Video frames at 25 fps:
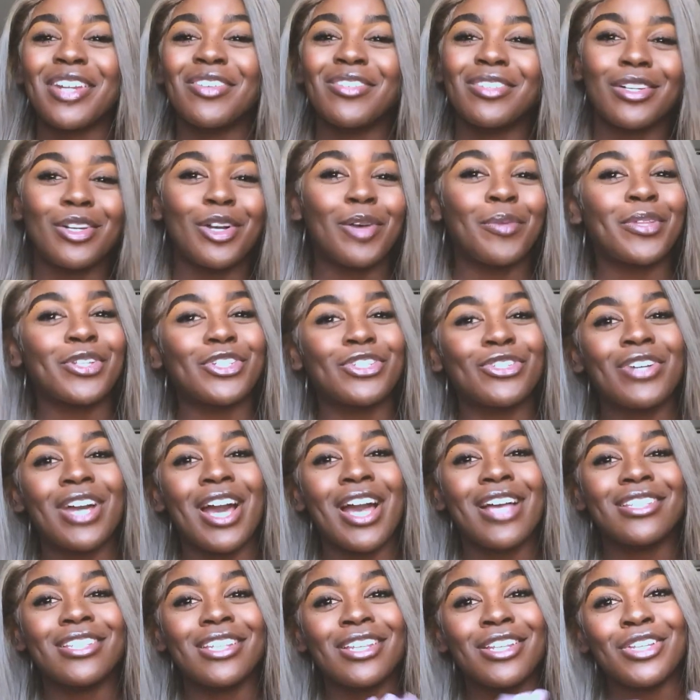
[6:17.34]
but I really hope that you
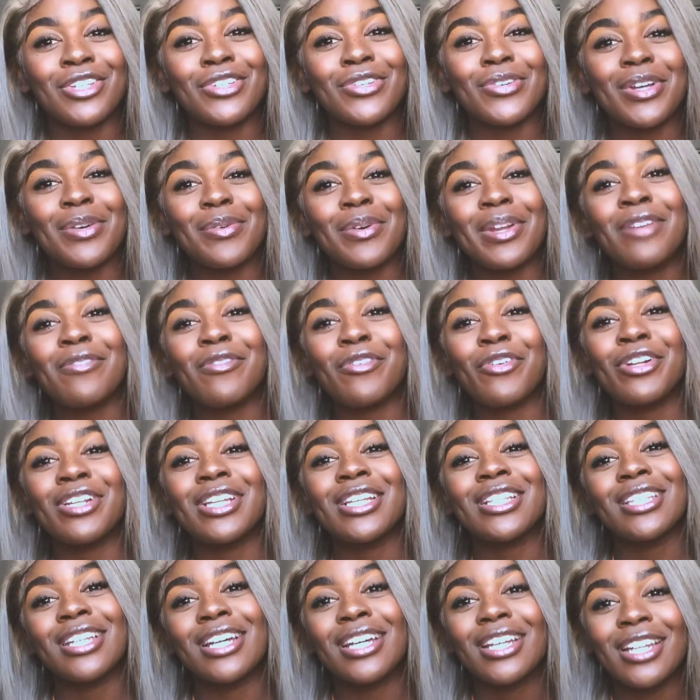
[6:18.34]
guys enjoy what I've
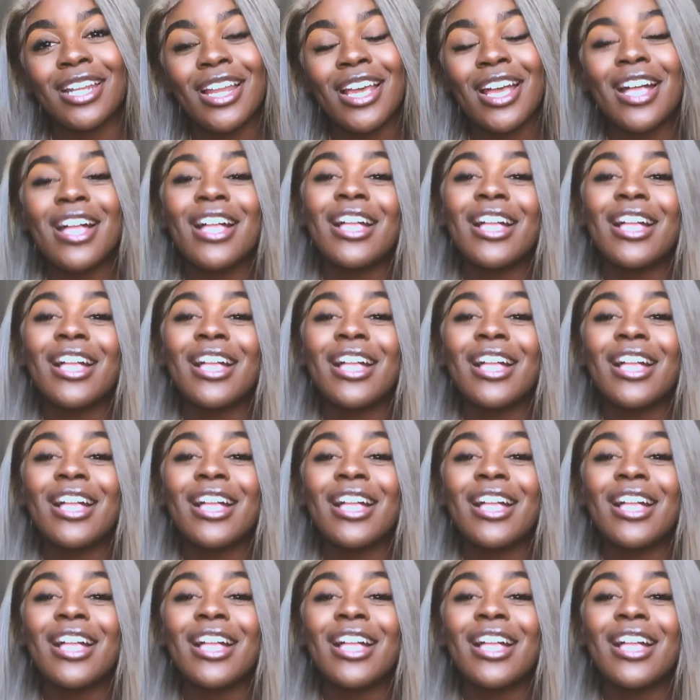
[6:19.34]
already done